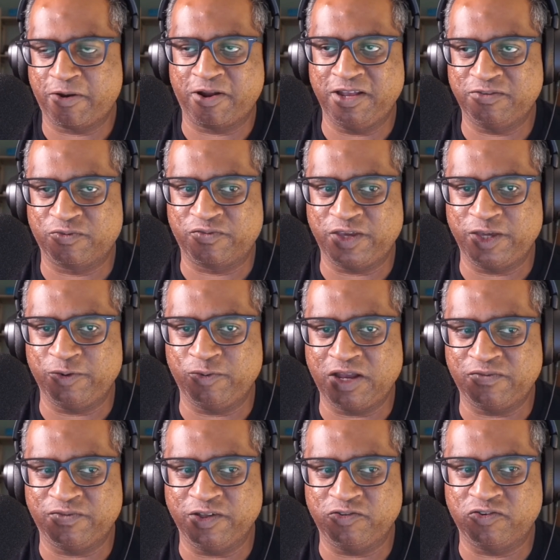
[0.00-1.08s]
Abiri's
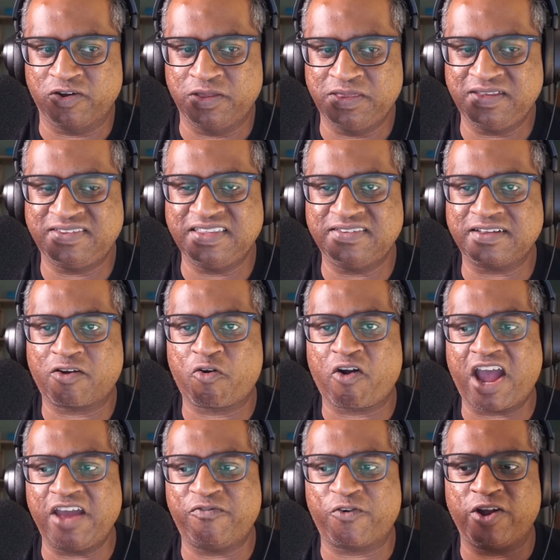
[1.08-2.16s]
review at Vulture. This is a
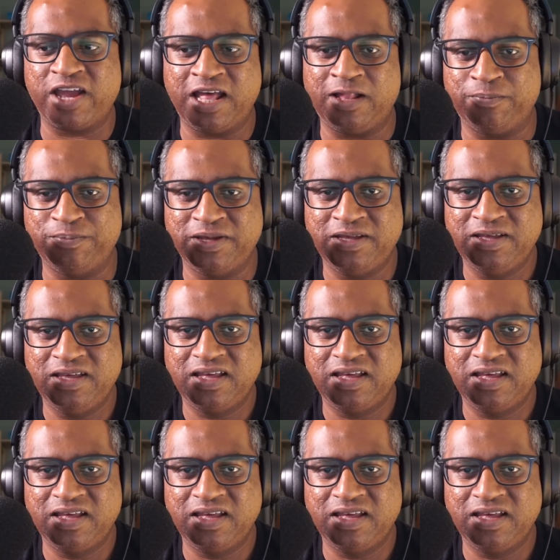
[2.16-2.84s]
cry for help.